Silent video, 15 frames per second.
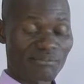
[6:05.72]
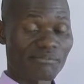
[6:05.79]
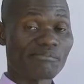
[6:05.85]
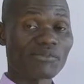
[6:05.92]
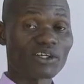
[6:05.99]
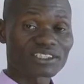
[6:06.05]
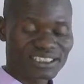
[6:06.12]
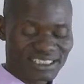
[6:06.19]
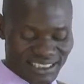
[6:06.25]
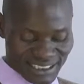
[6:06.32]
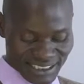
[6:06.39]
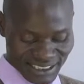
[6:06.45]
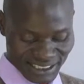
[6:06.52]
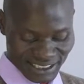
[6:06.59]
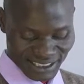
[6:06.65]

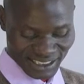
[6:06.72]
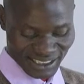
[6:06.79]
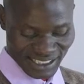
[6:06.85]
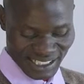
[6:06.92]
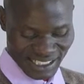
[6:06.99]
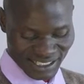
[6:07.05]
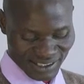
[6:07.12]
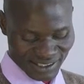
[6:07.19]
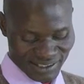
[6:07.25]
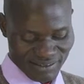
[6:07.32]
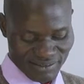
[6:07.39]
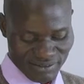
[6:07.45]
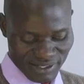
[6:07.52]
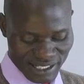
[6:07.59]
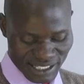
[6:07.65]
Mostly
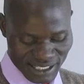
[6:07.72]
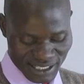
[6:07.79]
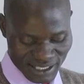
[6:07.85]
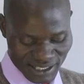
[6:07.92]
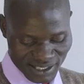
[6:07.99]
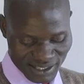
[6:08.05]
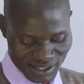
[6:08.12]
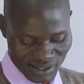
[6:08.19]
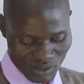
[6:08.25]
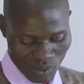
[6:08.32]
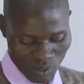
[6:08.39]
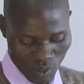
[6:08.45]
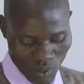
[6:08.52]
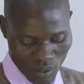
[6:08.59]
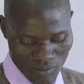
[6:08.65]
the ring
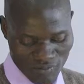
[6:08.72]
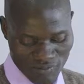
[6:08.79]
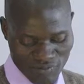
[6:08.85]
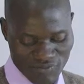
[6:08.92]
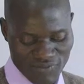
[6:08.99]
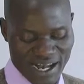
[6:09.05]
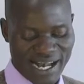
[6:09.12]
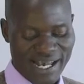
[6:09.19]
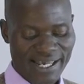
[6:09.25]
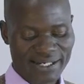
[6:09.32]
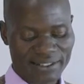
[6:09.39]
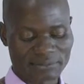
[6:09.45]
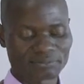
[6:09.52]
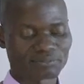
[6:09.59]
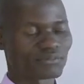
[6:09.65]
of
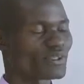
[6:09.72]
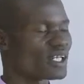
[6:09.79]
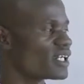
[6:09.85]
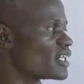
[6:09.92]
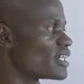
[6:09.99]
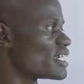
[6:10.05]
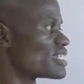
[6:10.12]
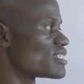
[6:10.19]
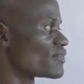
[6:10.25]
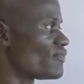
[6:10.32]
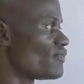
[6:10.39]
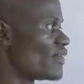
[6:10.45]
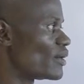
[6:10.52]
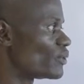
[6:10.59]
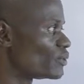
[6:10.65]
fire is
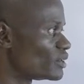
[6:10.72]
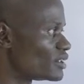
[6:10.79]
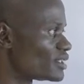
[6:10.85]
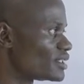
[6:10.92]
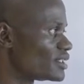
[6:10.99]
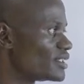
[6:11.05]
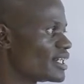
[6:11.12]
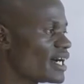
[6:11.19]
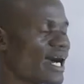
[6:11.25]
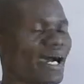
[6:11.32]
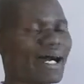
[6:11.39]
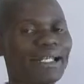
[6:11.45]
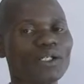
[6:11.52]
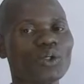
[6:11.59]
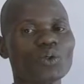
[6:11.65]
found
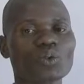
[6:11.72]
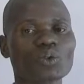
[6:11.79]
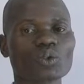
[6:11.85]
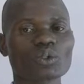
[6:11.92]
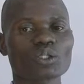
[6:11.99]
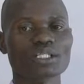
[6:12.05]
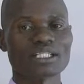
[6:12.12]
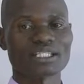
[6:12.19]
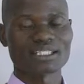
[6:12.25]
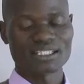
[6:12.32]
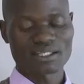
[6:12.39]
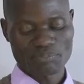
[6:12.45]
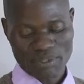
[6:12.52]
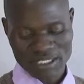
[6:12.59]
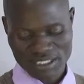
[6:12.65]
along
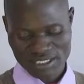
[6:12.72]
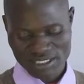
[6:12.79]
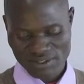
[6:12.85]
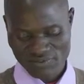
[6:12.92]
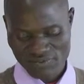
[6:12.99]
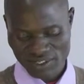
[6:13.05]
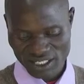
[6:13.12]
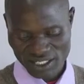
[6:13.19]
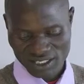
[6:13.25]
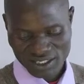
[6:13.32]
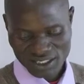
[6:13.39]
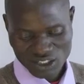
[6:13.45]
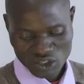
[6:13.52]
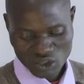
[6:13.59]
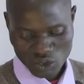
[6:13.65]
the Pacific
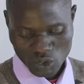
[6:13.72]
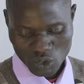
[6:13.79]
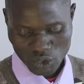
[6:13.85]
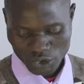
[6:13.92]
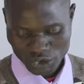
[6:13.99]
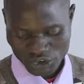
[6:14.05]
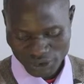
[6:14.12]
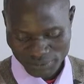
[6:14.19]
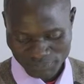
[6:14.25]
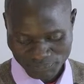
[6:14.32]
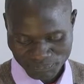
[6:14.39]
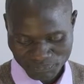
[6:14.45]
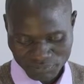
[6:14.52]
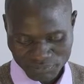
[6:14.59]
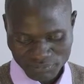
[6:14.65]
Ocean.
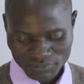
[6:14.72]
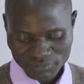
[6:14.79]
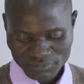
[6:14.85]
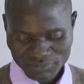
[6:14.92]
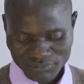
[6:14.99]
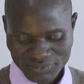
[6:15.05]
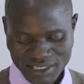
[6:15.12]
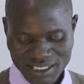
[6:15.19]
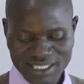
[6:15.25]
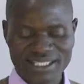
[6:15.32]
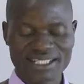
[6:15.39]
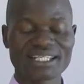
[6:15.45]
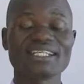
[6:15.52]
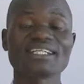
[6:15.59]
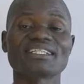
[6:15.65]

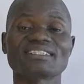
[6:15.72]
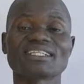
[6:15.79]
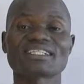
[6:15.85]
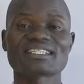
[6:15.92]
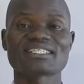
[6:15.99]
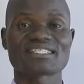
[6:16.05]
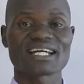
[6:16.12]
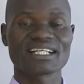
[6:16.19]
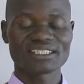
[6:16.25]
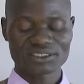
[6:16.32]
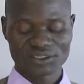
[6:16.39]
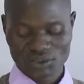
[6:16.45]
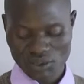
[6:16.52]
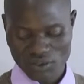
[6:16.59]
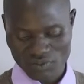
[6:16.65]
And as a
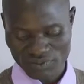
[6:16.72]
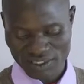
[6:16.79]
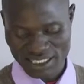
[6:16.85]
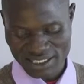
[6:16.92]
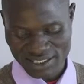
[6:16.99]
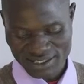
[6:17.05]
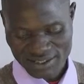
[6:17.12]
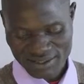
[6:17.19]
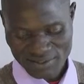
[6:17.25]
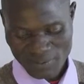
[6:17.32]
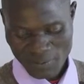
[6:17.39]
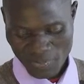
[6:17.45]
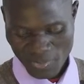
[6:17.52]
result of this,